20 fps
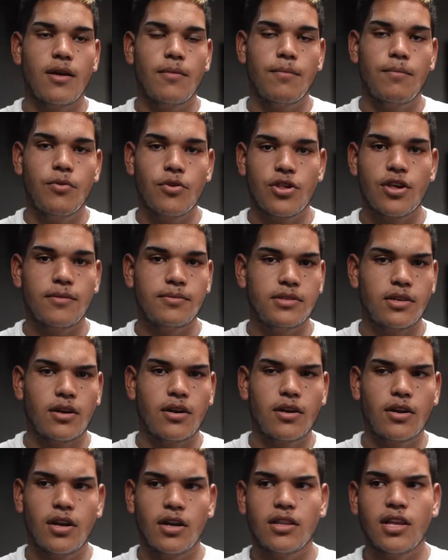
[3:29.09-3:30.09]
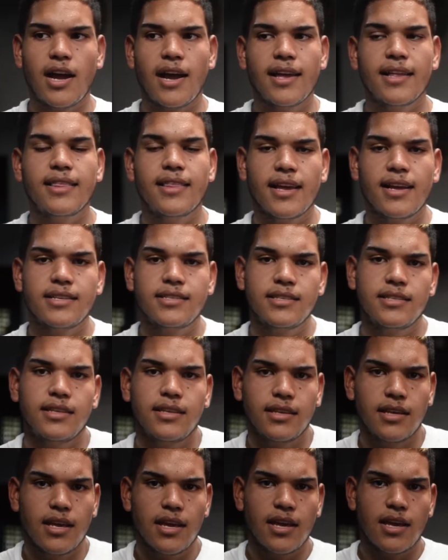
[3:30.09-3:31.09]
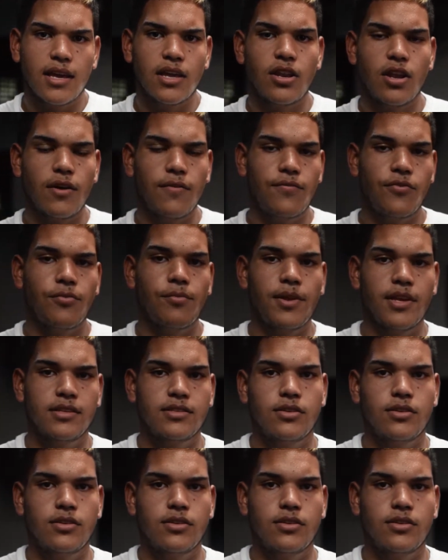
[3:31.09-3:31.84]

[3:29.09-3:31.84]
Push-ups are not high intensity enough for me,